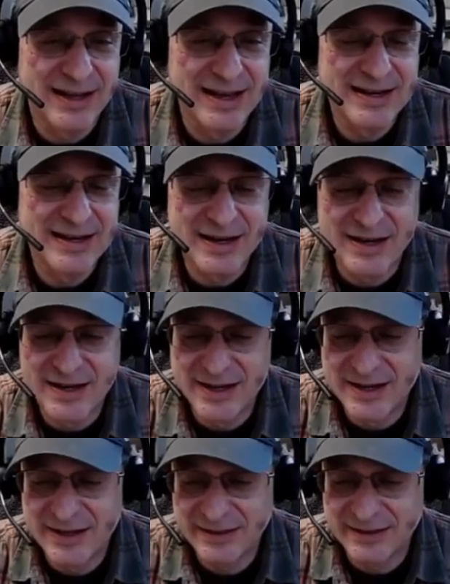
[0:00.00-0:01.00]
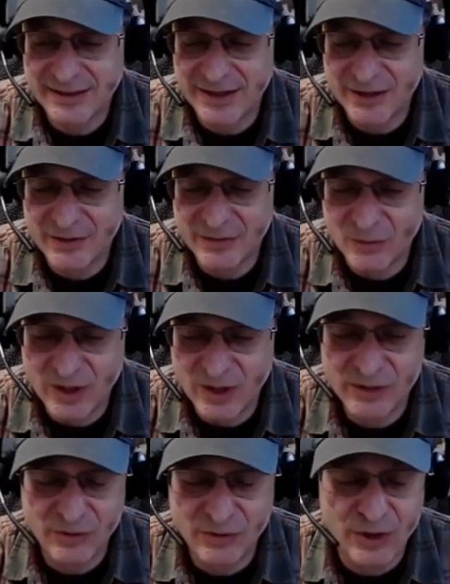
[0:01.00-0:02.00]
and
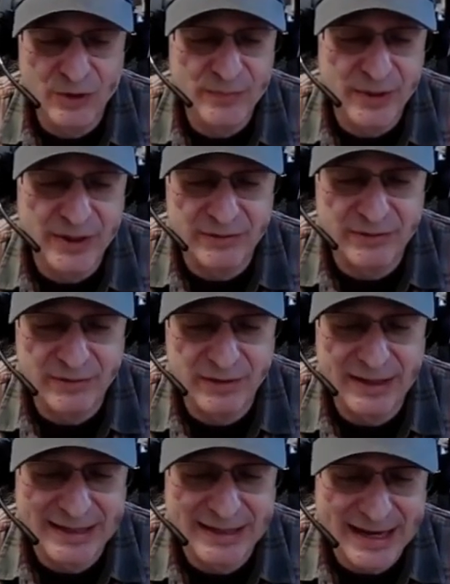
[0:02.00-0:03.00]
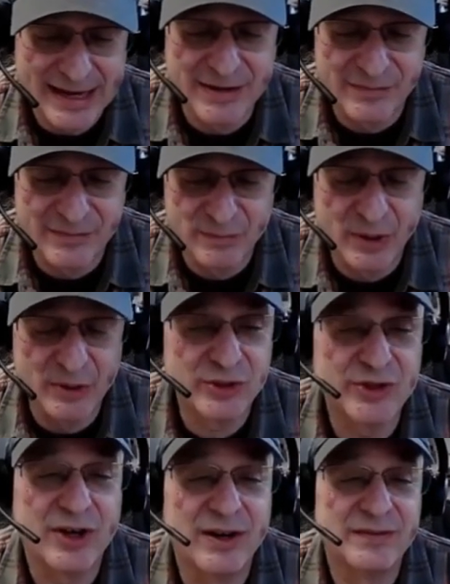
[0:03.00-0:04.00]
well grown, but again,
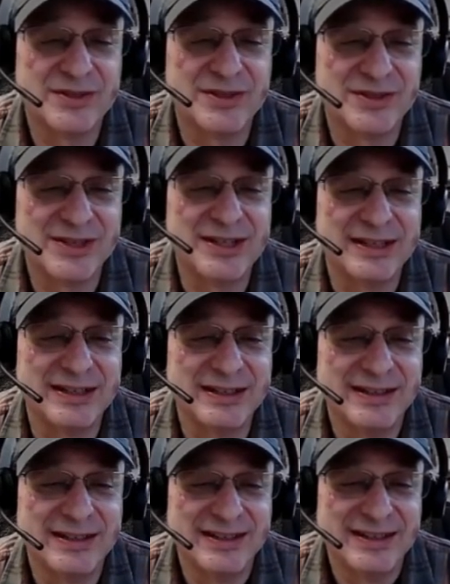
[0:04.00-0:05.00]
post harvest is key.